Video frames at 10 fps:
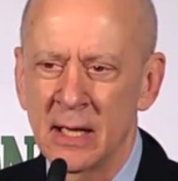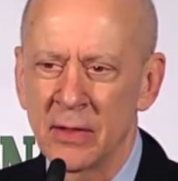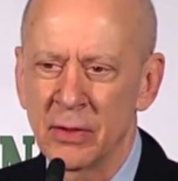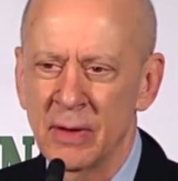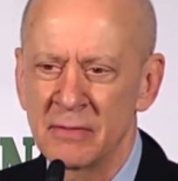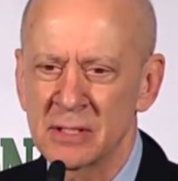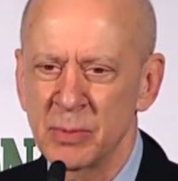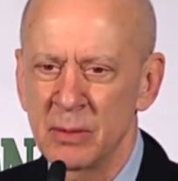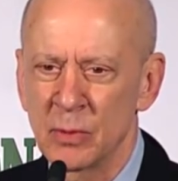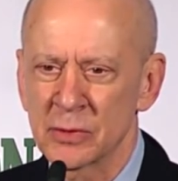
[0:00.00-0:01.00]
although I've
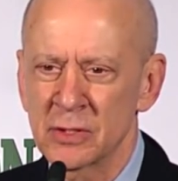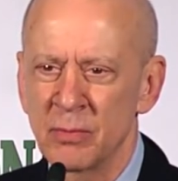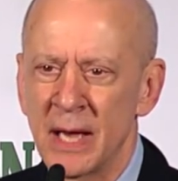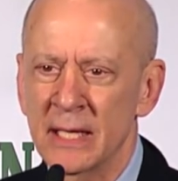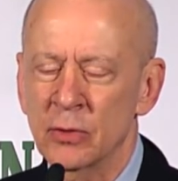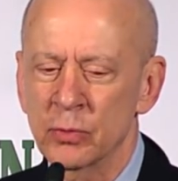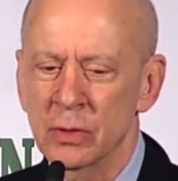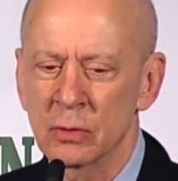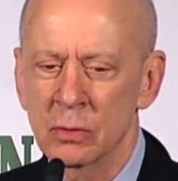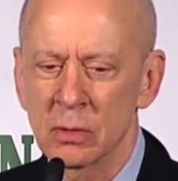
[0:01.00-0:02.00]
spent most of my
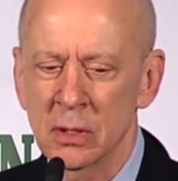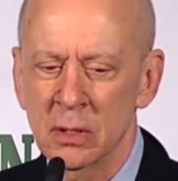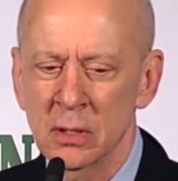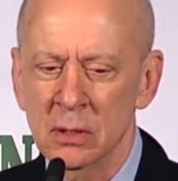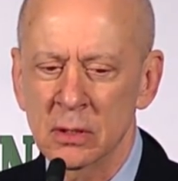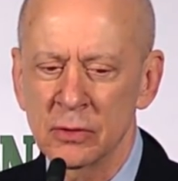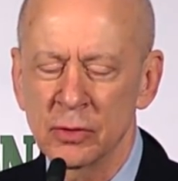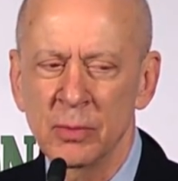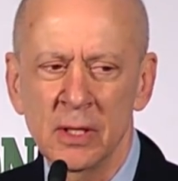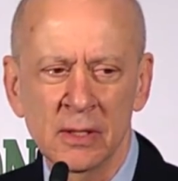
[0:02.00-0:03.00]
career
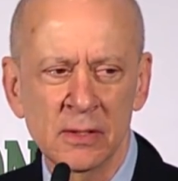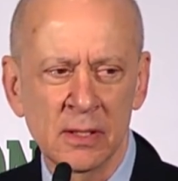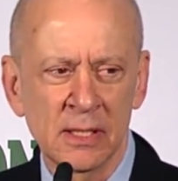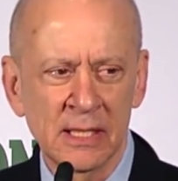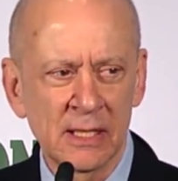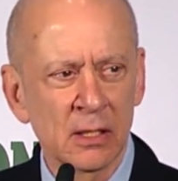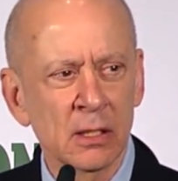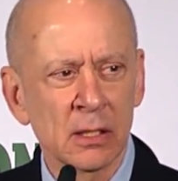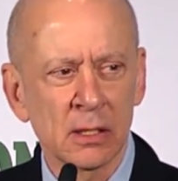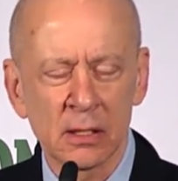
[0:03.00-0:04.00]
contributing to the
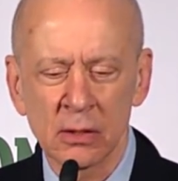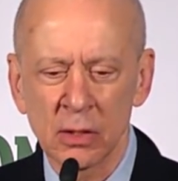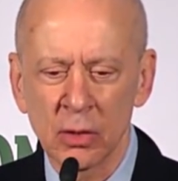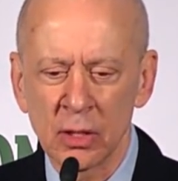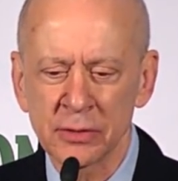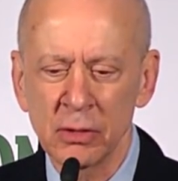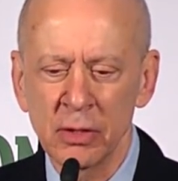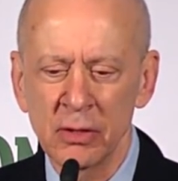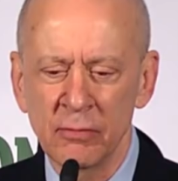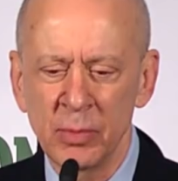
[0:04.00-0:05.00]

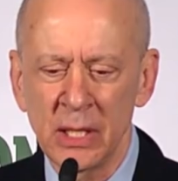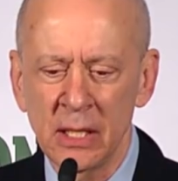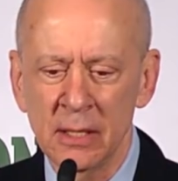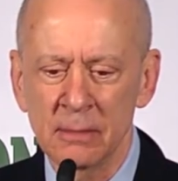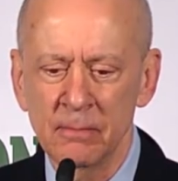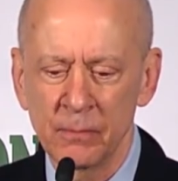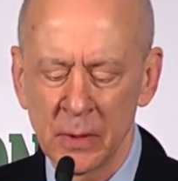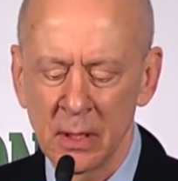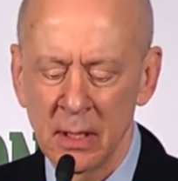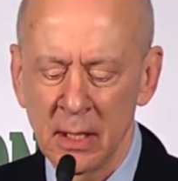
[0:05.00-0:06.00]
alternative media,
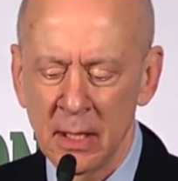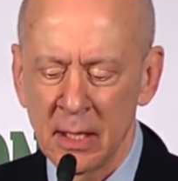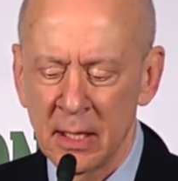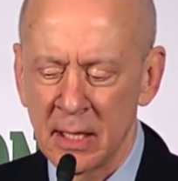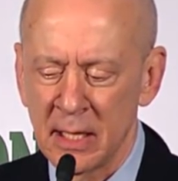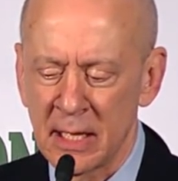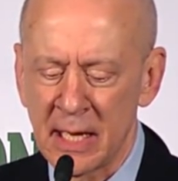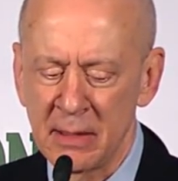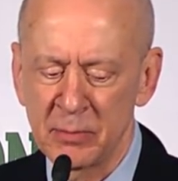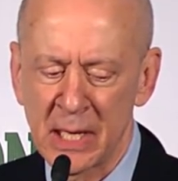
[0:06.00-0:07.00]

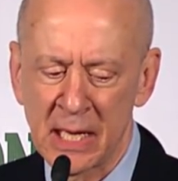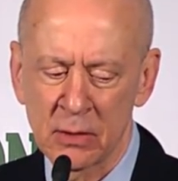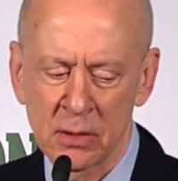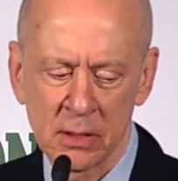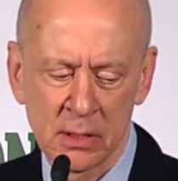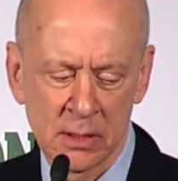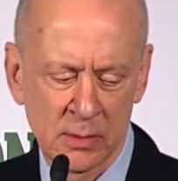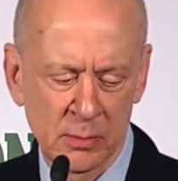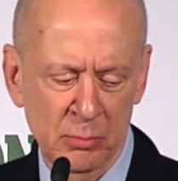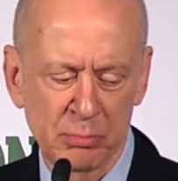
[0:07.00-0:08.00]
I am not
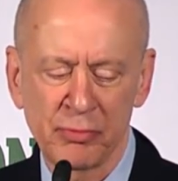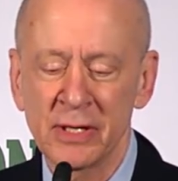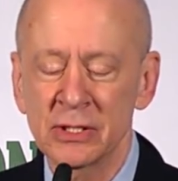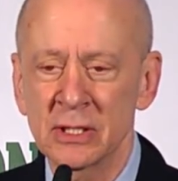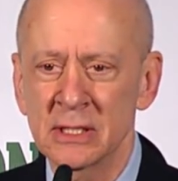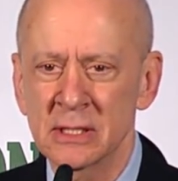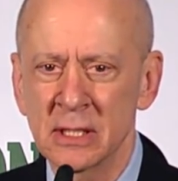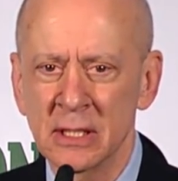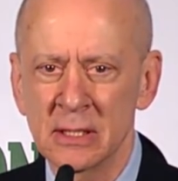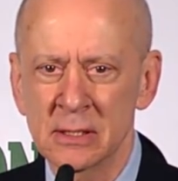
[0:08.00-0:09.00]

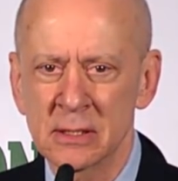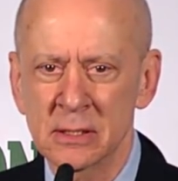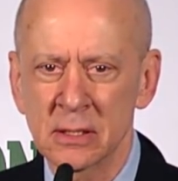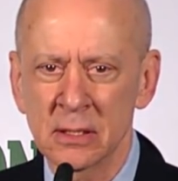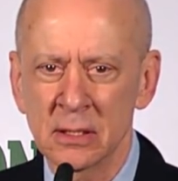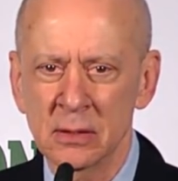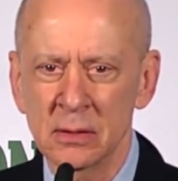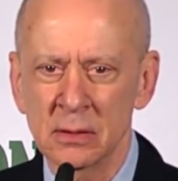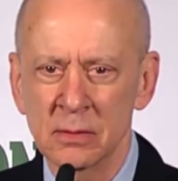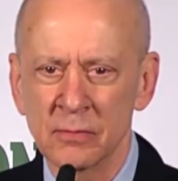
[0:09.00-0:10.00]
prejudiced against
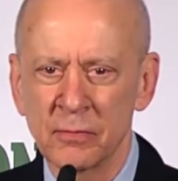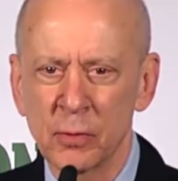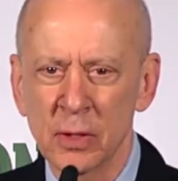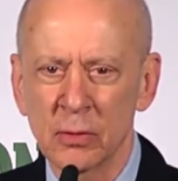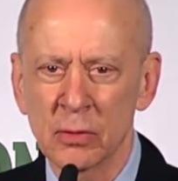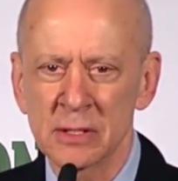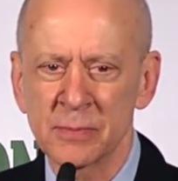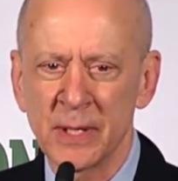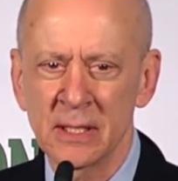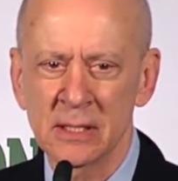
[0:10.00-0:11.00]
foreign
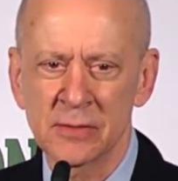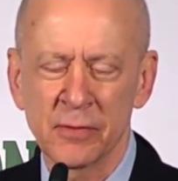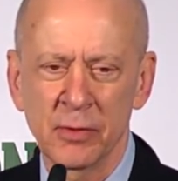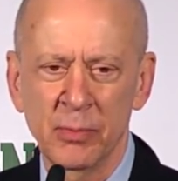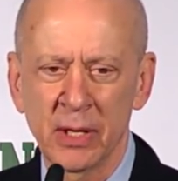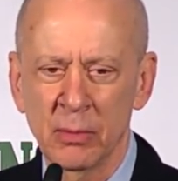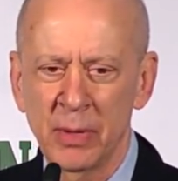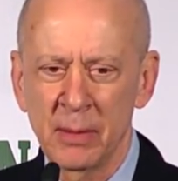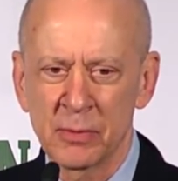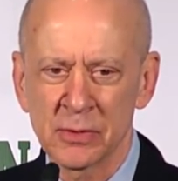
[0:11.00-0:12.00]
correspondence for the bigger
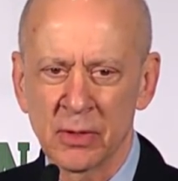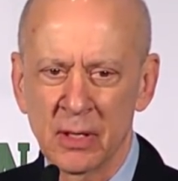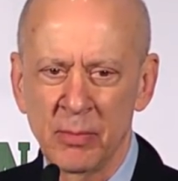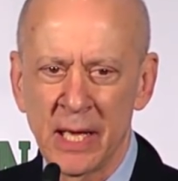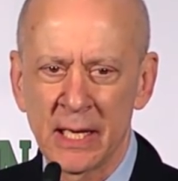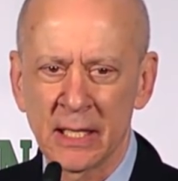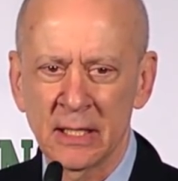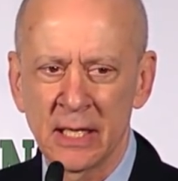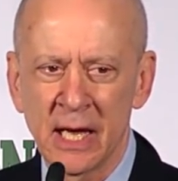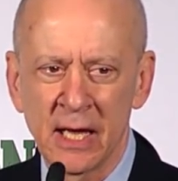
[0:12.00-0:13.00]
papers
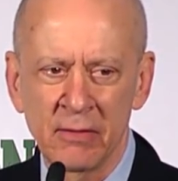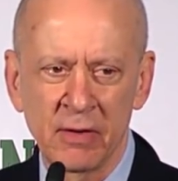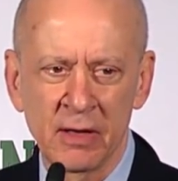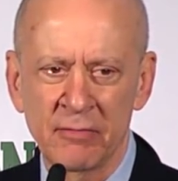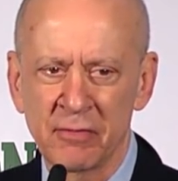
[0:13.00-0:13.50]
automatically. I have had